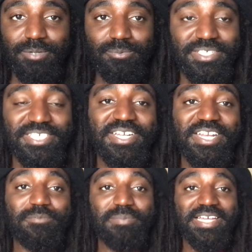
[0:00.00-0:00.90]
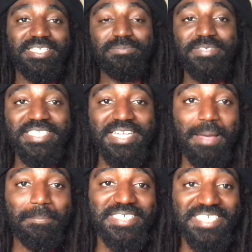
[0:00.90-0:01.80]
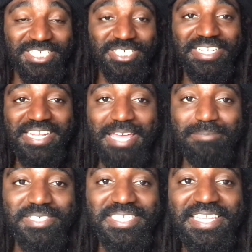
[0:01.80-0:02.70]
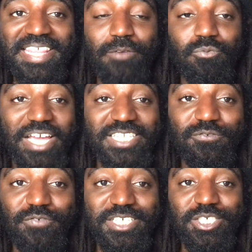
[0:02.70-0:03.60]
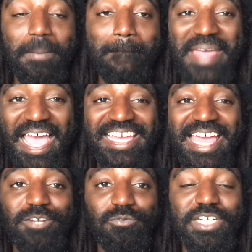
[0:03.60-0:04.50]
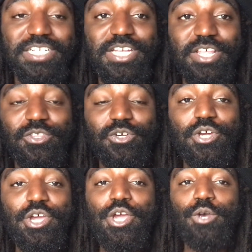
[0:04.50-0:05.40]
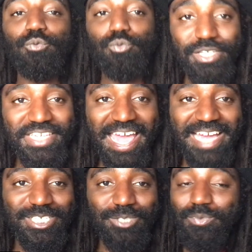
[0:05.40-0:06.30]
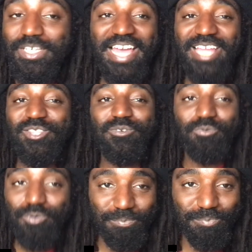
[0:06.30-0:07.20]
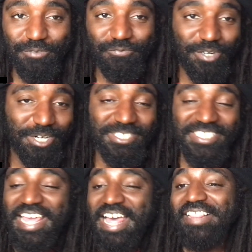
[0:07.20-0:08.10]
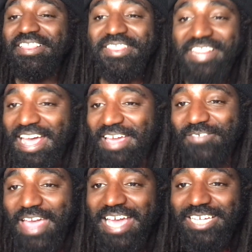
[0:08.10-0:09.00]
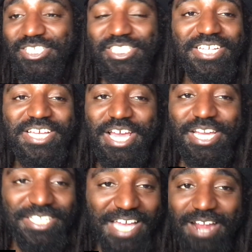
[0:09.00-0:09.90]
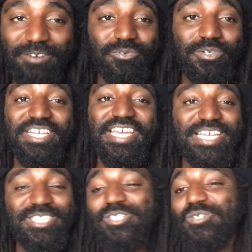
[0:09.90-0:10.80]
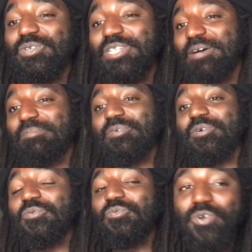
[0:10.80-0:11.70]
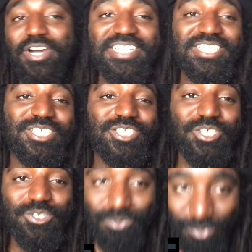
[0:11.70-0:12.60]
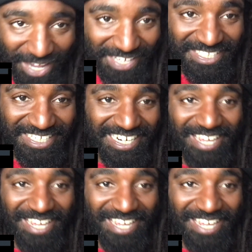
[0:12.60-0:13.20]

What's good, everybody? It's Mr. Composition, the MC that writes fiction, back at it with another reaction. We got the Rippaverse live action Yaira issue #1 trailer.